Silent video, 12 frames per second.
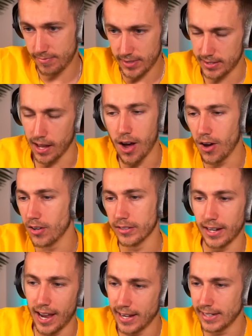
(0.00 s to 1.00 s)
That aren't
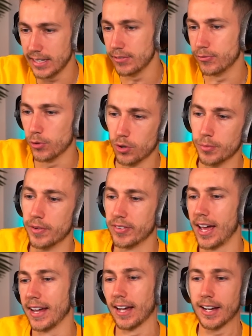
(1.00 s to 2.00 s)
any form of,
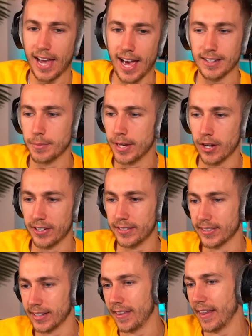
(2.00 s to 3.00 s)
like, academy or
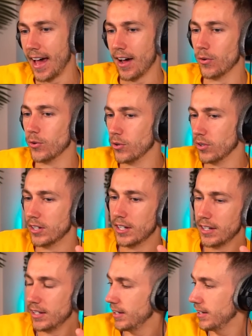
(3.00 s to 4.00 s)
anything like that. Or,
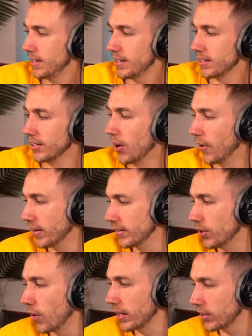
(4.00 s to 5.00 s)
you know,
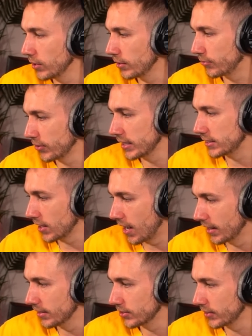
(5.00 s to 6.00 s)
not including
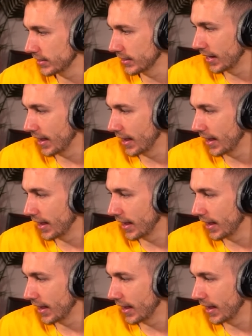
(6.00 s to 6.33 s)
freestylers or anything like